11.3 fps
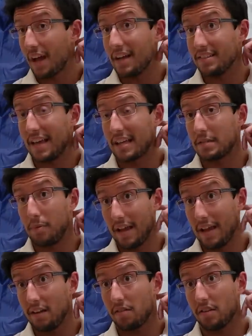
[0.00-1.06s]
as I
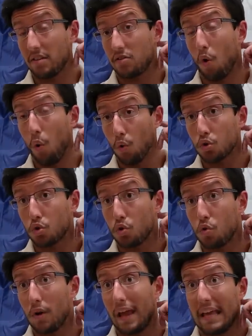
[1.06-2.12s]
explained, this
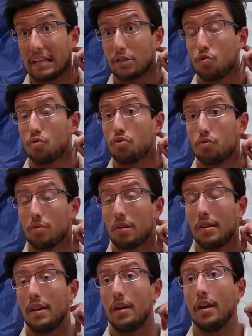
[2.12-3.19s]
also is
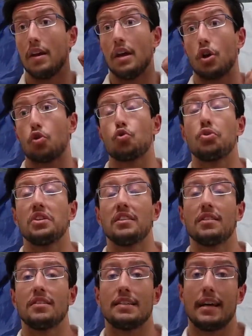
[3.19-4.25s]
constantly
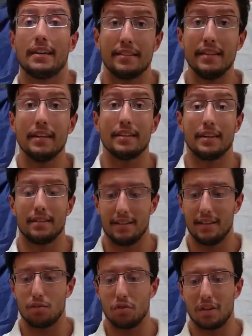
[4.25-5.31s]
contradicting the idea that the
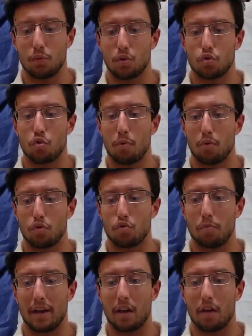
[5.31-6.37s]
internet was supposed to
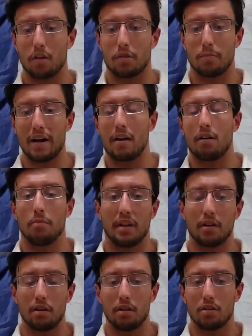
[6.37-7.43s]
make us better
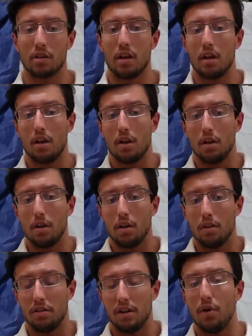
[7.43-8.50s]
because
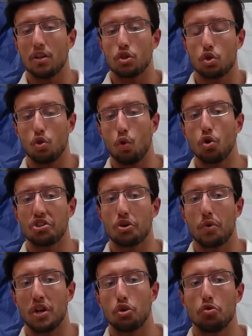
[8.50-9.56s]
there is no
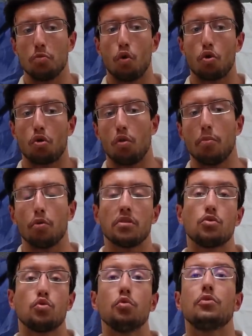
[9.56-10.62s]
generation more gullible
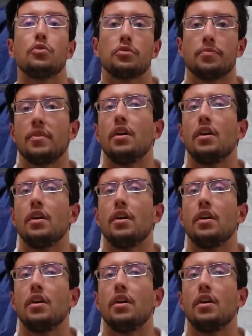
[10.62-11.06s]
than Zoomers.